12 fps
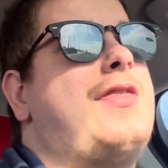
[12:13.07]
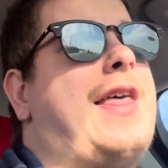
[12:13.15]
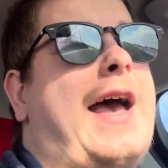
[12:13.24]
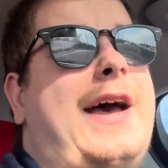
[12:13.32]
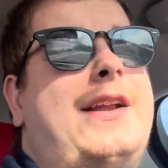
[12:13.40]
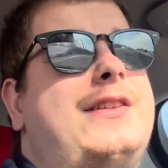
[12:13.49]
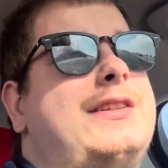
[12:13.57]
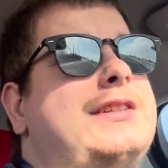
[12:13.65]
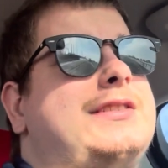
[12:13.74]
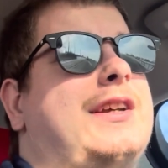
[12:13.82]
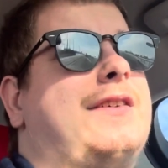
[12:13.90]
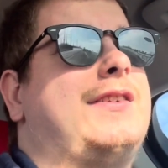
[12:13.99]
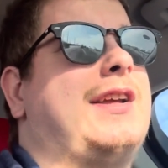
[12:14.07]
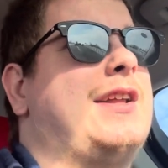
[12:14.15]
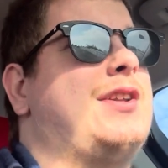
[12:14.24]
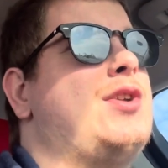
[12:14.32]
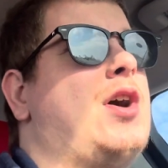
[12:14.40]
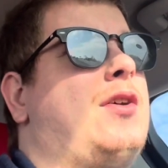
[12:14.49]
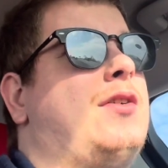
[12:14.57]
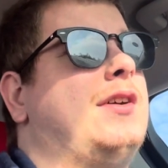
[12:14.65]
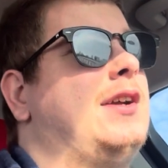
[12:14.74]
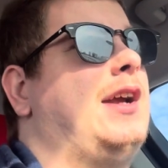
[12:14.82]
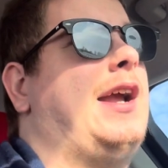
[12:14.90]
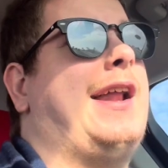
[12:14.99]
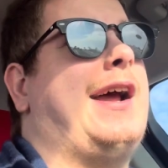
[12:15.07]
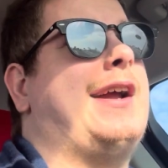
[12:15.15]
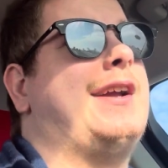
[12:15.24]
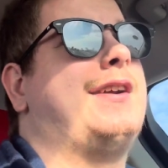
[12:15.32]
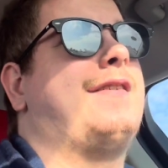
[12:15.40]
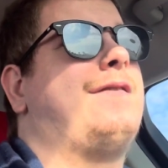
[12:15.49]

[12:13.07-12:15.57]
That is something I do know and I'm